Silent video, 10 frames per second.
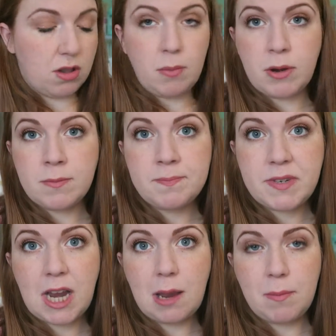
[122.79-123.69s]
summer
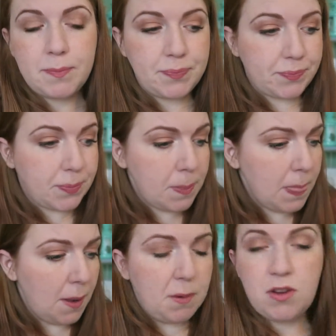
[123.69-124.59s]
time,
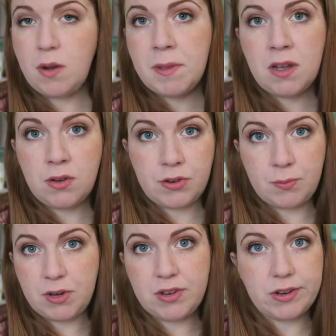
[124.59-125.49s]
but coming
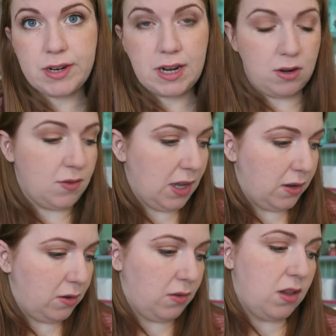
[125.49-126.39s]
autumn, winter, I love
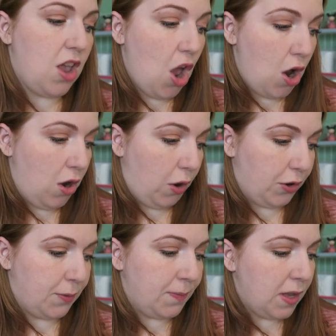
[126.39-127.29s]
candles a
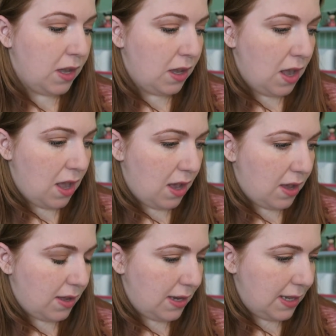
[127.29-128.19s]
lot.
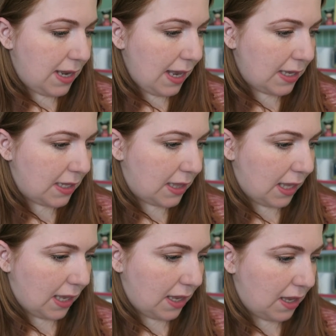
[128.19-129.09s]
Next
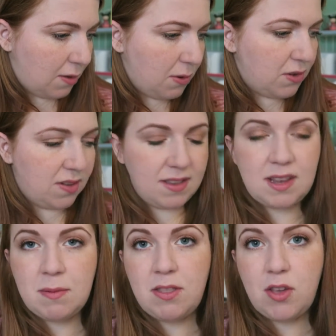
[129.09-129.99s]
thing, we're going to
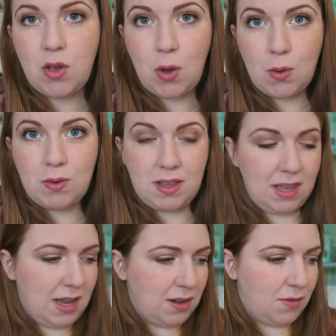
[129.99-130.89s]
stick with the
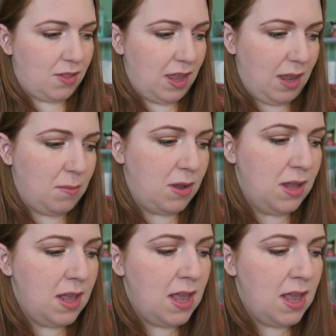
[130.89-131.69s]
cozy kind of theme,